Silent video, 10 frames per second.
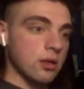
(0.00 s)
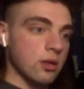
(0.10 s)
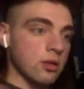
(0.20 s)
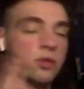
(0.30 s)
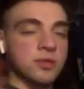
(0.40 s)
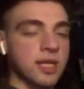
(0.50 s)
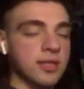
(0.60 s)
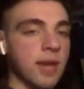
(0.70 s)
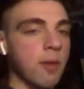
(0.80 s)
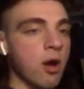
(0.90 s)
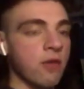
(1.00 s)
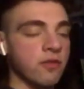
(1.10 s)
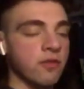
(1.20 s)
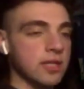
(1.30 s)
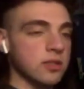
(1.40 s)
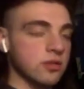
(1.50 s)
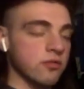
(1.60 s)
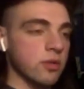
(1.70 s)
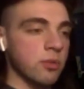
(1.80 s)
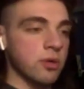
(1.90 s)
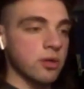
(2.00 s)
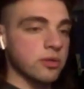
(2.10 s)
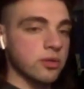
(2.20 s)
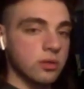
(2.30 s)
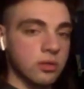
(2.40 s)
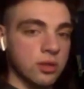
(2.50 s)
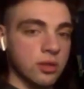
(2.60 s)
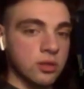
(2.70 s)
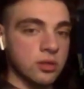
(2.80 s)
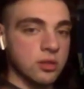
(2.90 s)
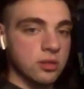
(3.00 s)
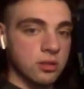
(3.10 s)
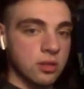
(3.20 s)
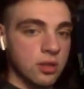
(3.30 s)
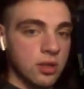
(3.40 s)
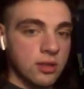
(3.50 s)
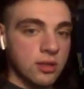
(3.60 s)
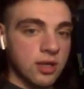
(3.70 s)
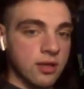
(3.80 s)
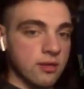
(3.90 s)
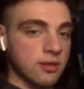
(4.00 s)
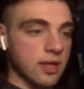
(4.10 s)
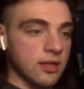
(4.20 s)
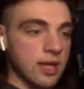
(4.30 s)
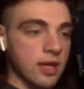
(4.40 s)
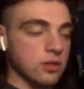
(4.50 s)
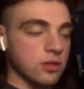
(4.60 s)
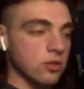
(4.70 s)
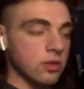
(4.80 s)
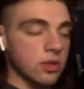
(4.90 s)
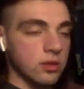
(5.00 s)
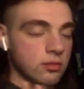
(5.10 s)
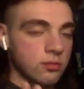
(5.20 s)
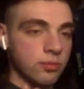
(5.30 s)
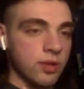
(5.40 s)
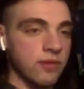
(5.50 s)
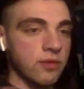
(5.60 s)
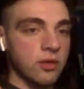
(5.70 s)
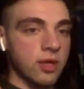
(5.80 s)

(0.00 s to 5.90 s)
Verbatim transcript: or don't take time off, because that's for the birds. Like, just take a day or two to play video